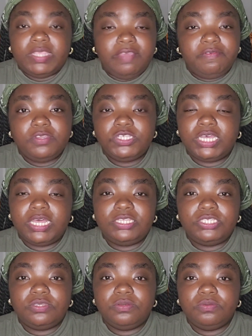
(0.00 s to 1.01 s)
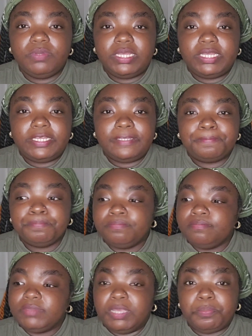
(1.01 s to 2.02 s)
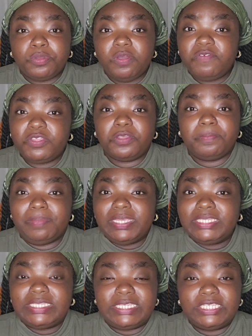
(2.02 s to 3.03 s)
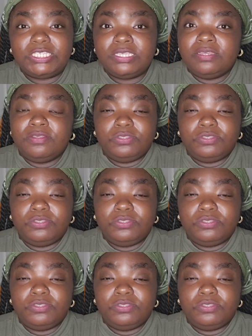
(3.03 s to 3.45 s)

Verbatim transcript: If you're trying to um, improve on your business,